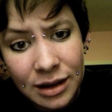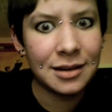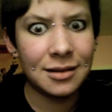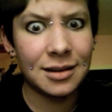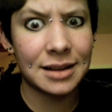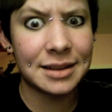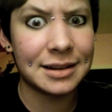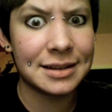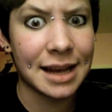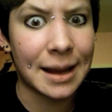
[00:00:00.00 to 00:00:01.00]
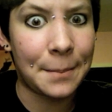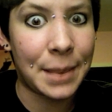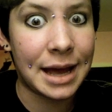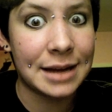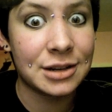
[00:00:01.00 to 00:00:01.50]
Not that it's like a
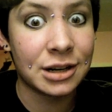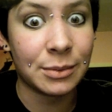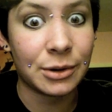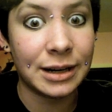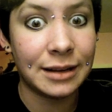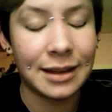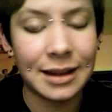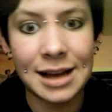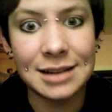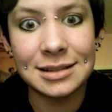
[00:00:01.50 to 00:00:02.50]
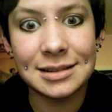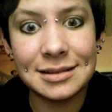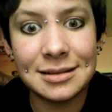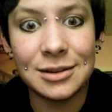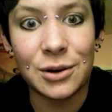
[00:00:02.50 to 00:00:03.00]
bad term or anything, I
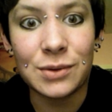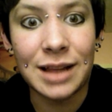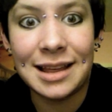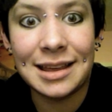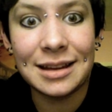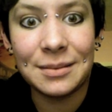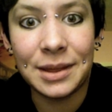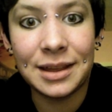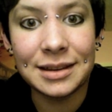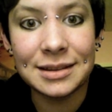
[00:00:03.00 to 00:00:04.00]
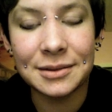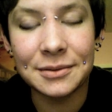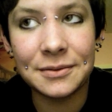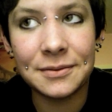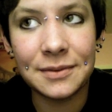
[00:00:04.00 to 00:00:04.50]
just don't like it because of,
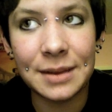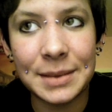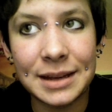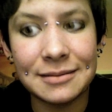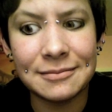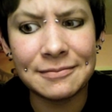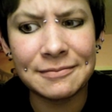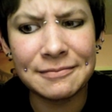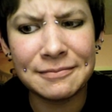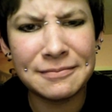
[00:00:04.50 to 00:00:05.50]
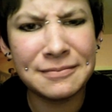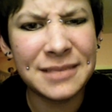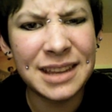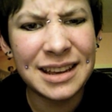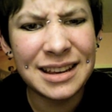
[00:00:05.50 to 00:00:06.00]
I mean,
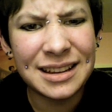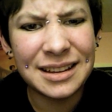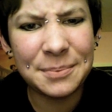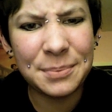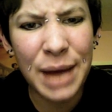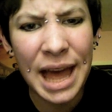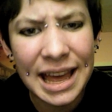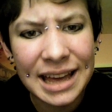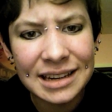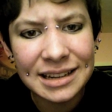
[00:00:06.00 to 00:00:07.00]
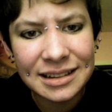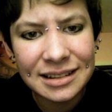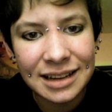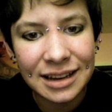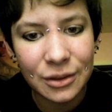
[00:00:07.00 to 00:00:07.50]
pan,
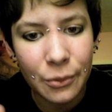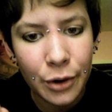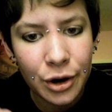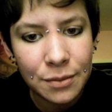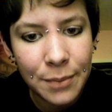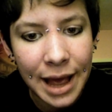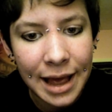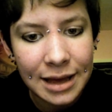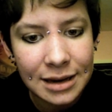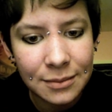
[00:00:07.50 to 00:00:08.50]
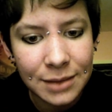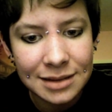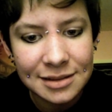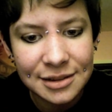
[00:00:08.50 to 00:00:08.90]
like the word pan means